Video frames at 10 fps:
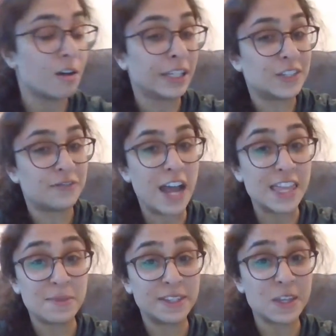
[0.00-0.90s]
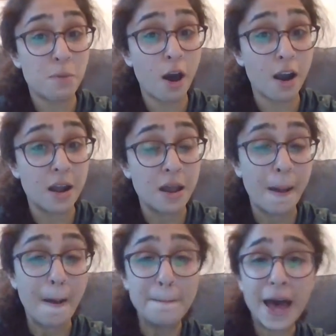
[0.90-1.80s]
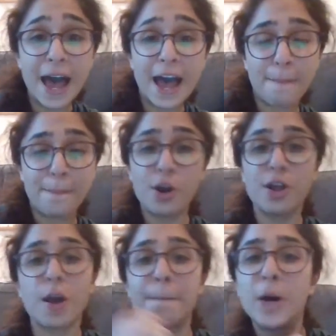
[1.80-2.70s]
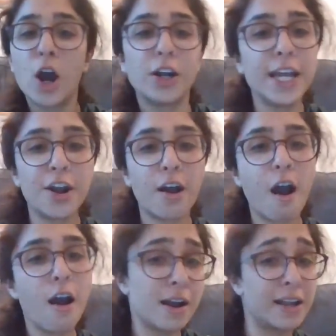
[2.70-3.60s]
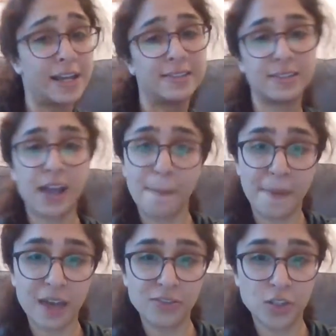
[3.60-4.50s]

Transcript: Let's find the missing part by putting a part in our heart and stopping at